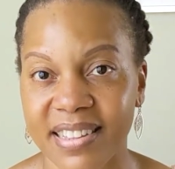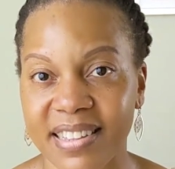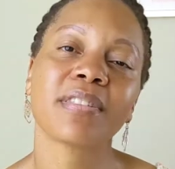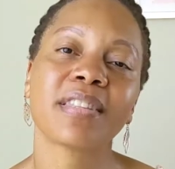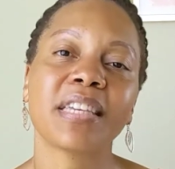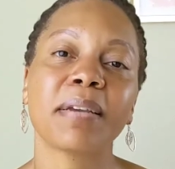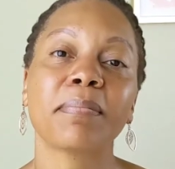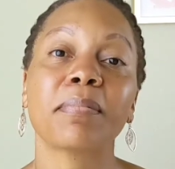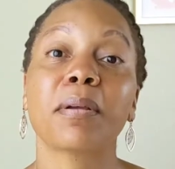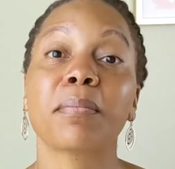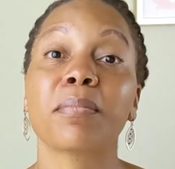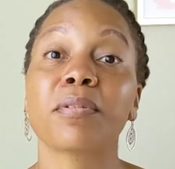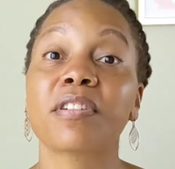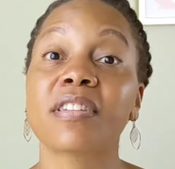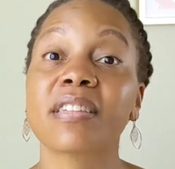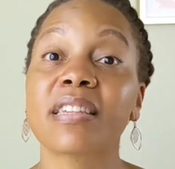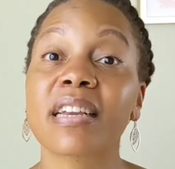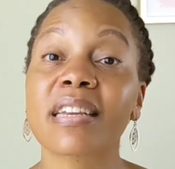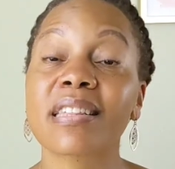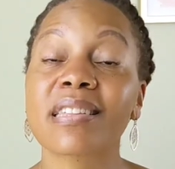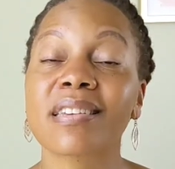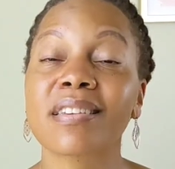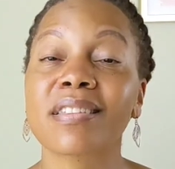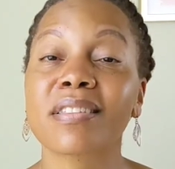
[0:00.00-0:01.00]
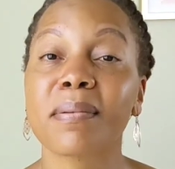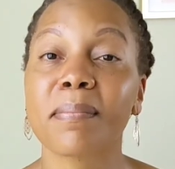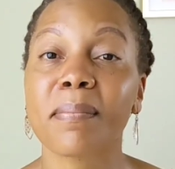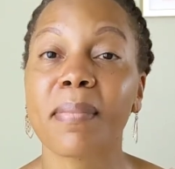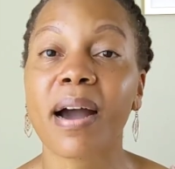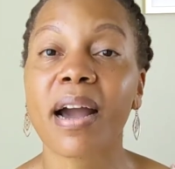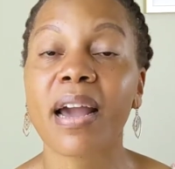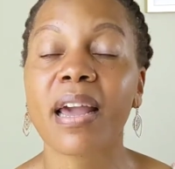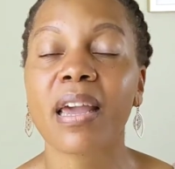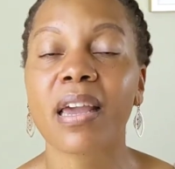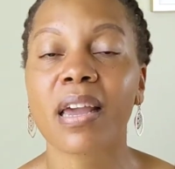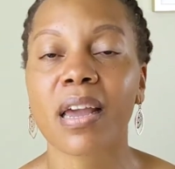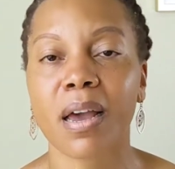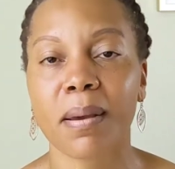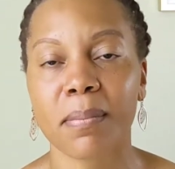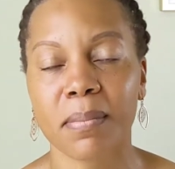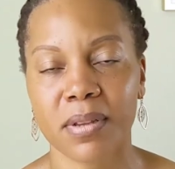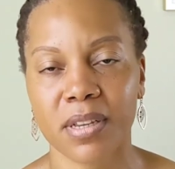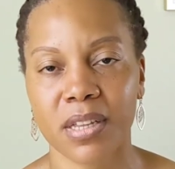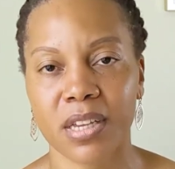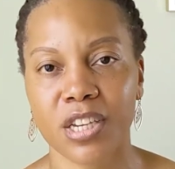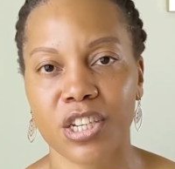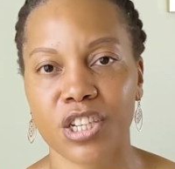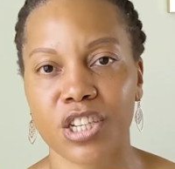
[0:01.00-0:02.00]
Tip number 6 is to buy a
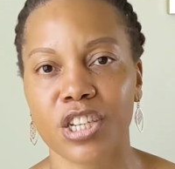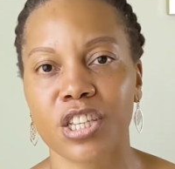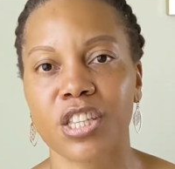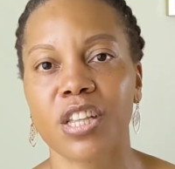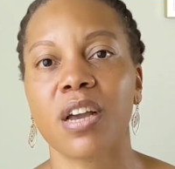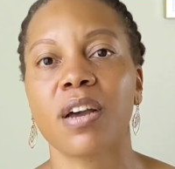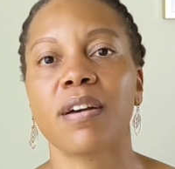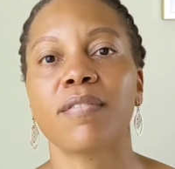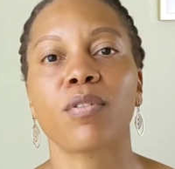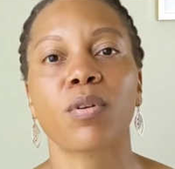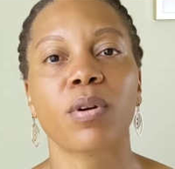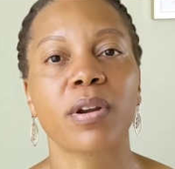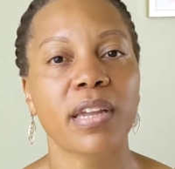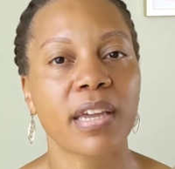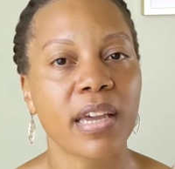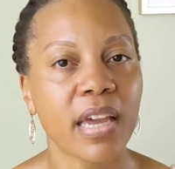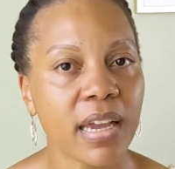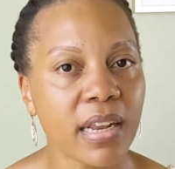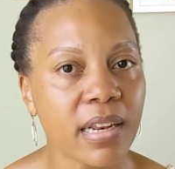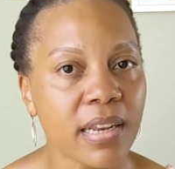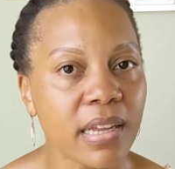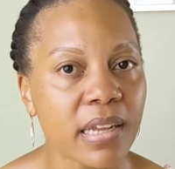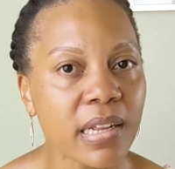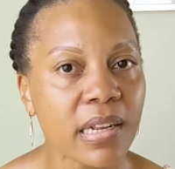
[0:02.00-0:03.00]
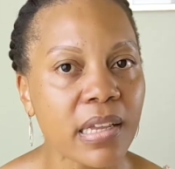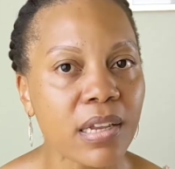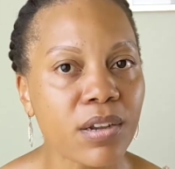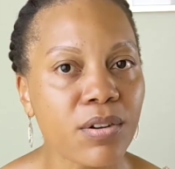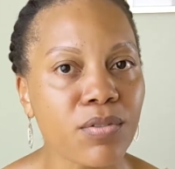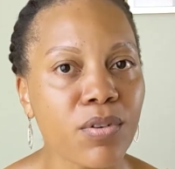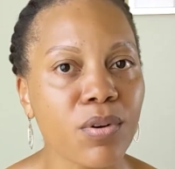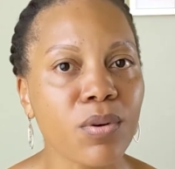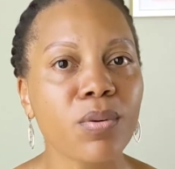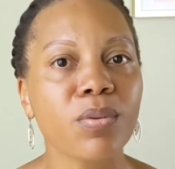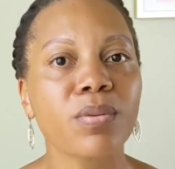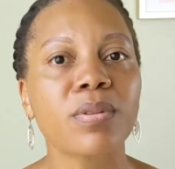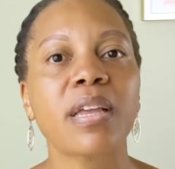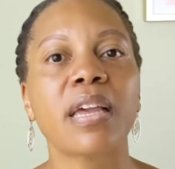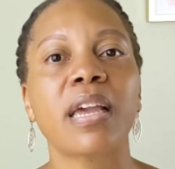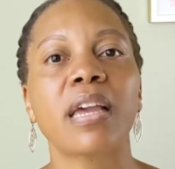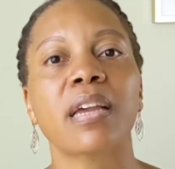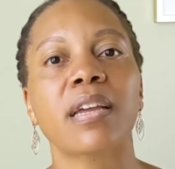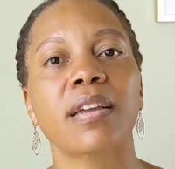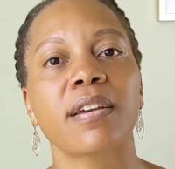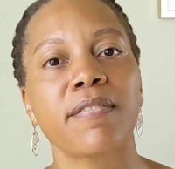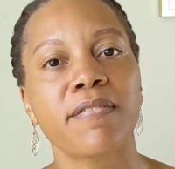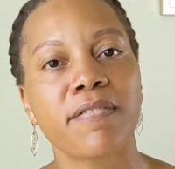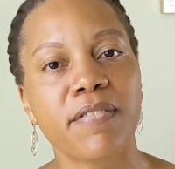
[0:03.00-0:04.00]
combination of organically grown and
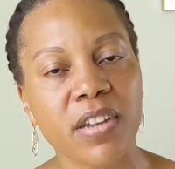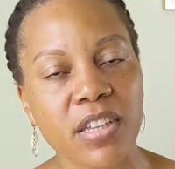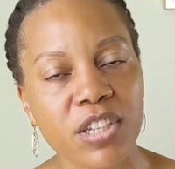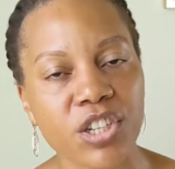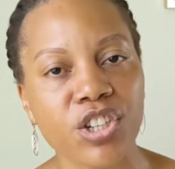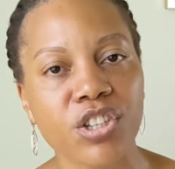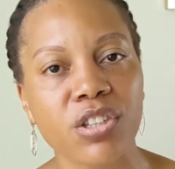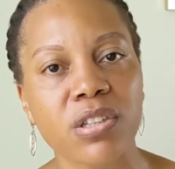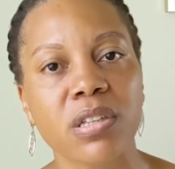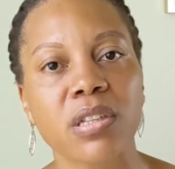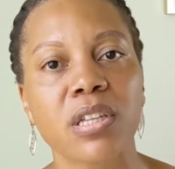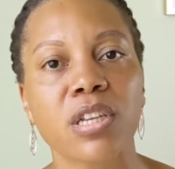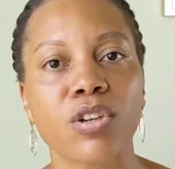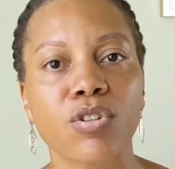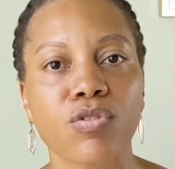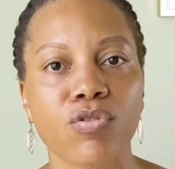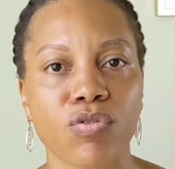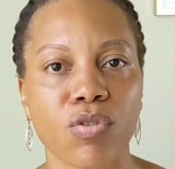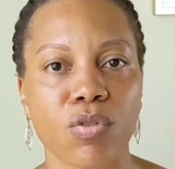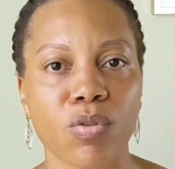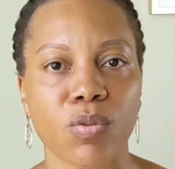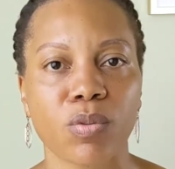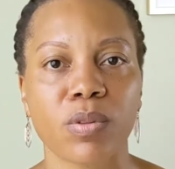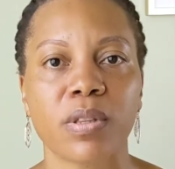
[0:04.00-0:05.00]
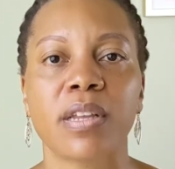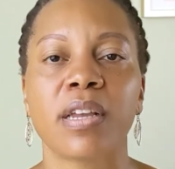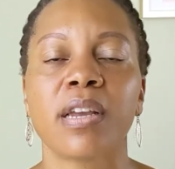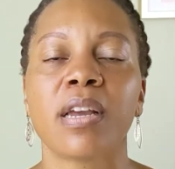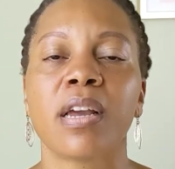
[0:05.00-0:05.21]
conventionally grown